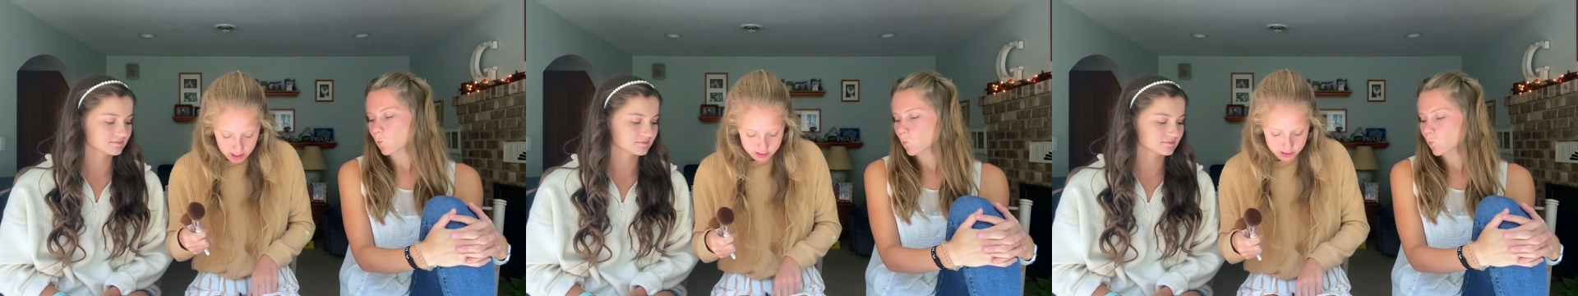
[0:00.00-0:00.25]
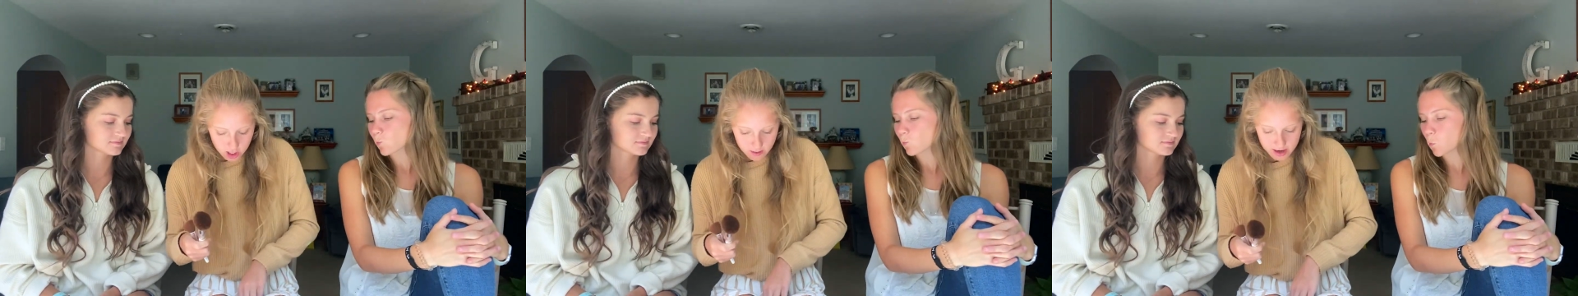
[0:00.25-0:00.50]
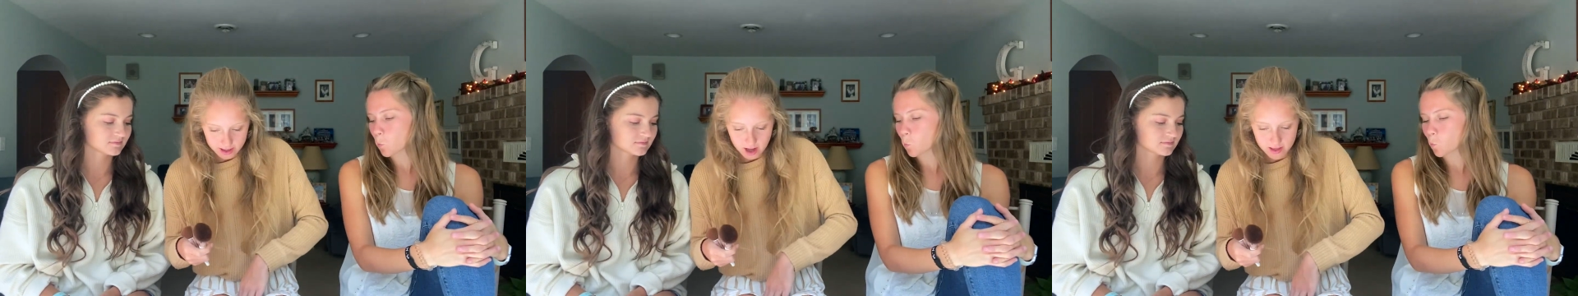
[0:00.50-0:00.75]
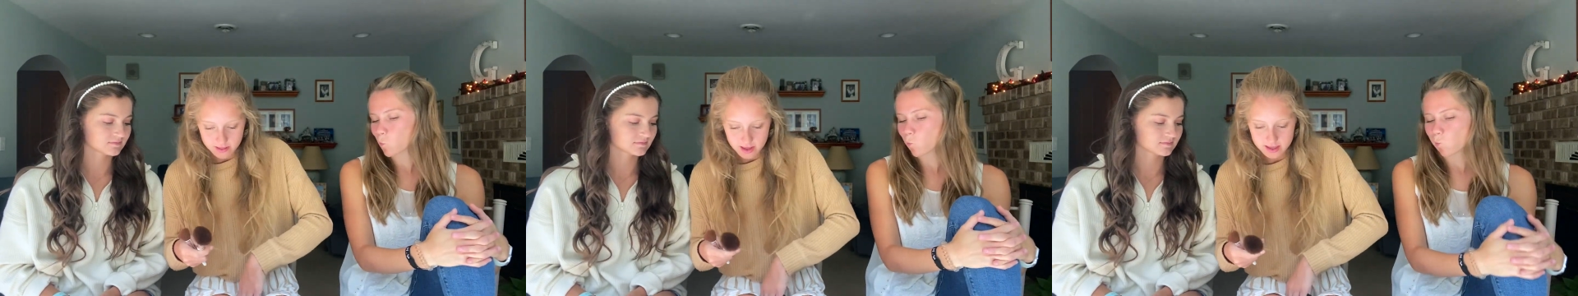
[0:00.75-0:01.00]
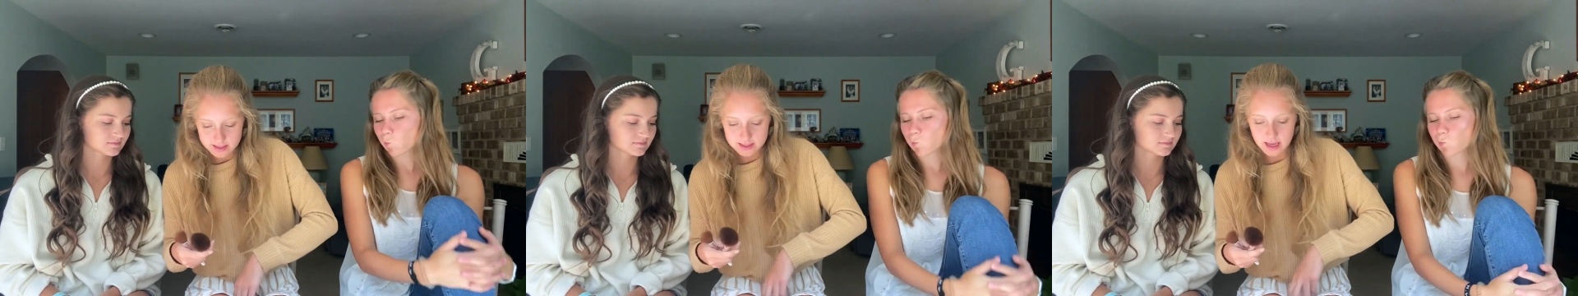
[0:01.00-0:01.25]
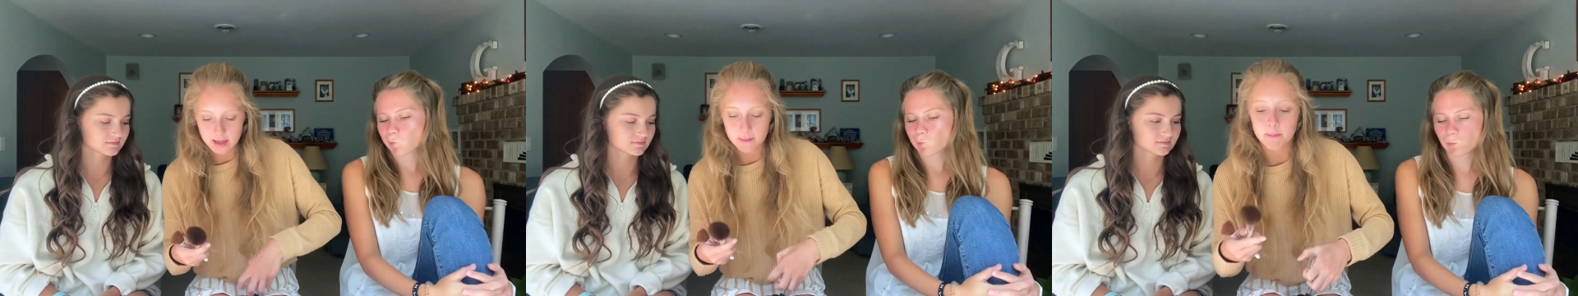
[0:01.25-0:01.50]
Speaker 1: So I got this
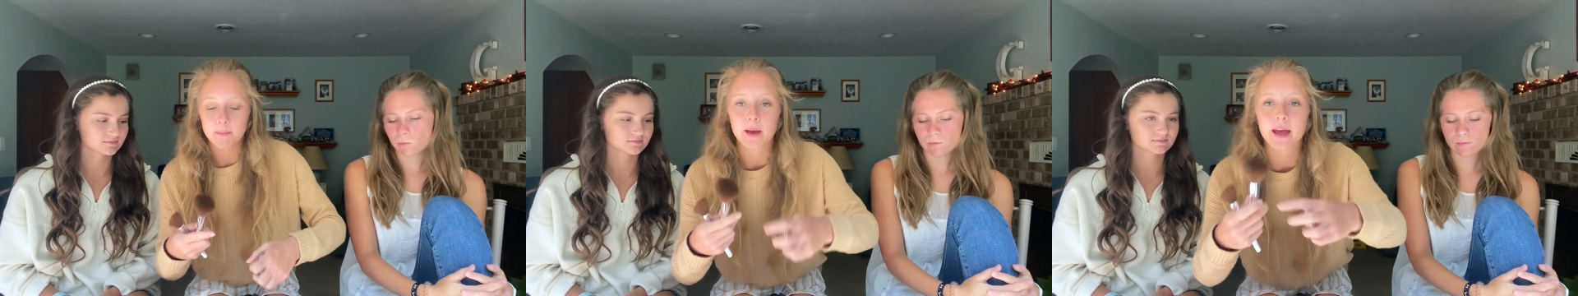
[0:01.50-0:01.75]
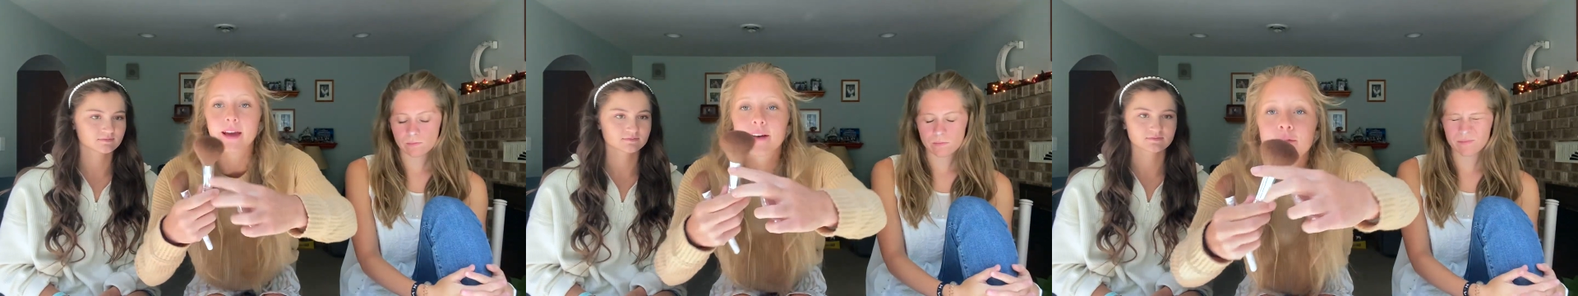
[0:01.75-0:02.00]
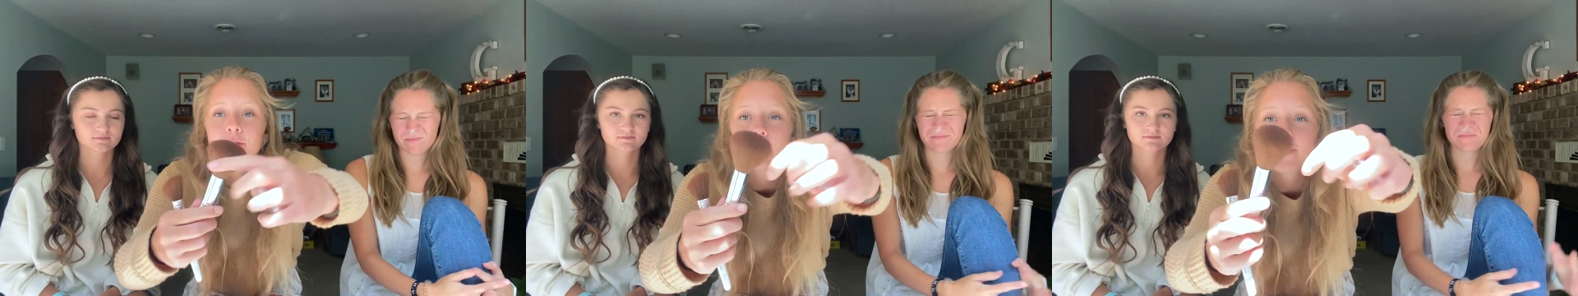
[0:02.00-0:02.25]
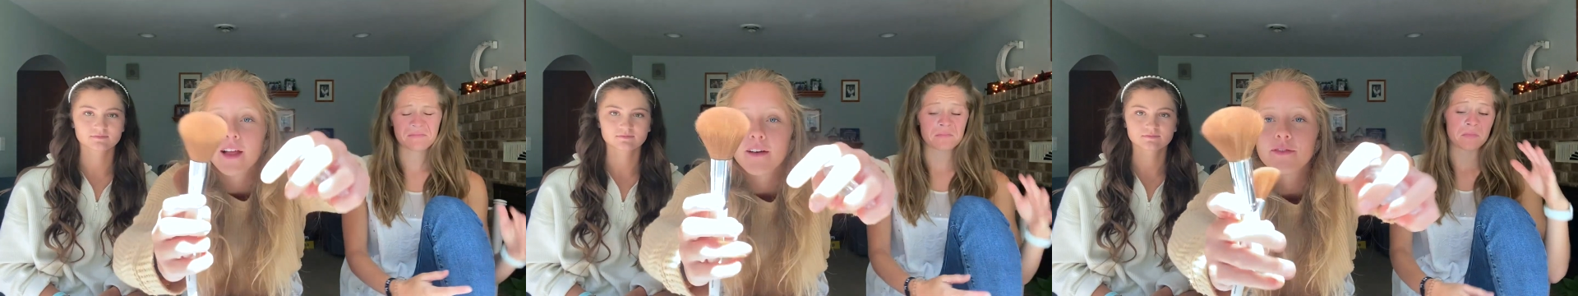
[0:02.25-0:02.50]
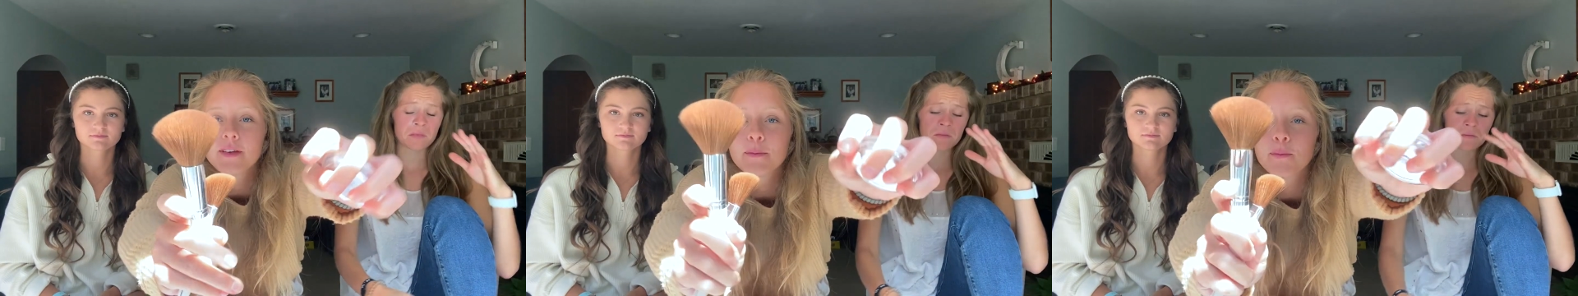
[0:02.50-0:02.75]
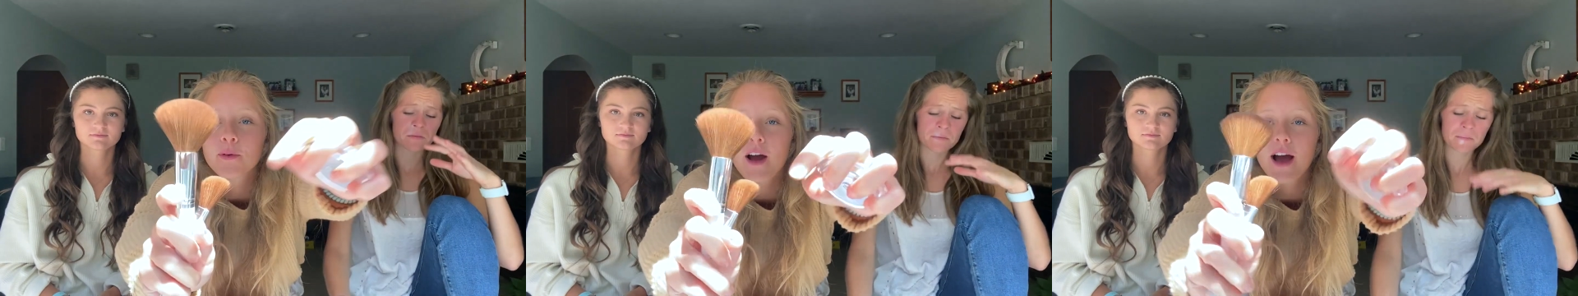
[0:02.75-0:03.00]
like big fluffy
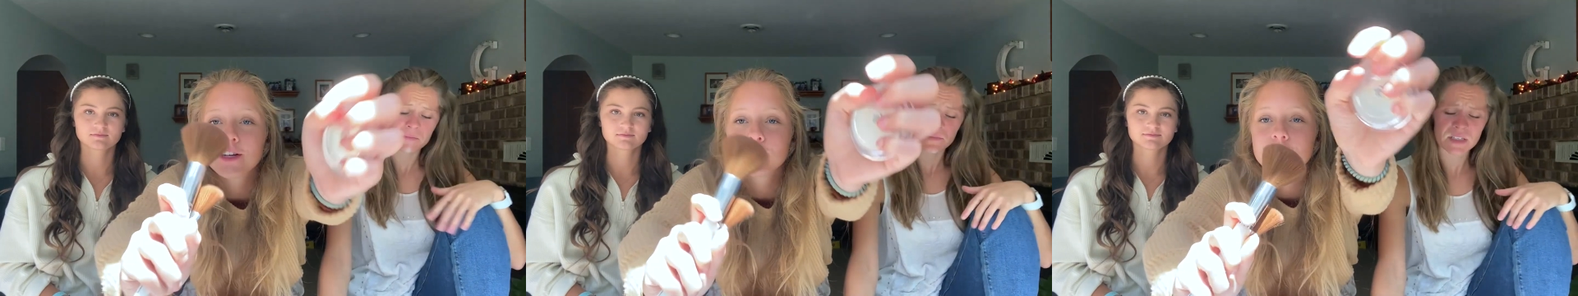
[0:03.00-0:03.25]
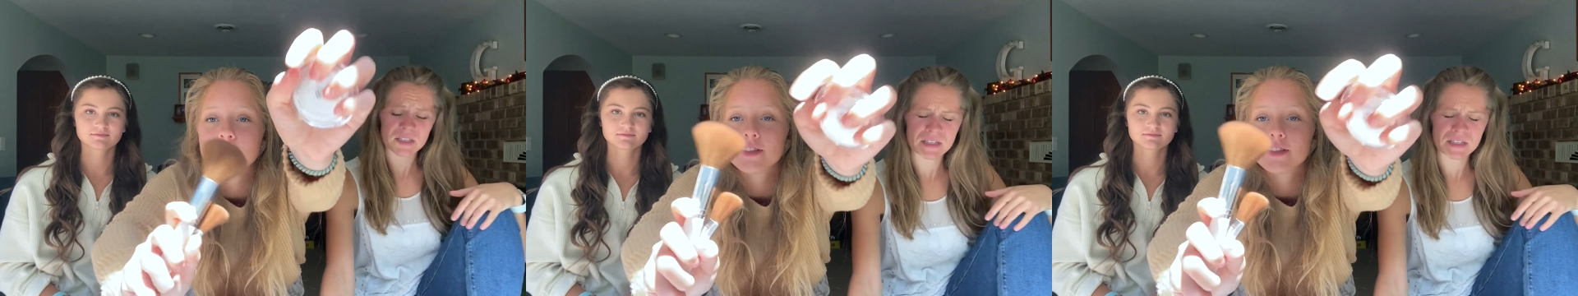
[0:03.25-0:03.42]
brush.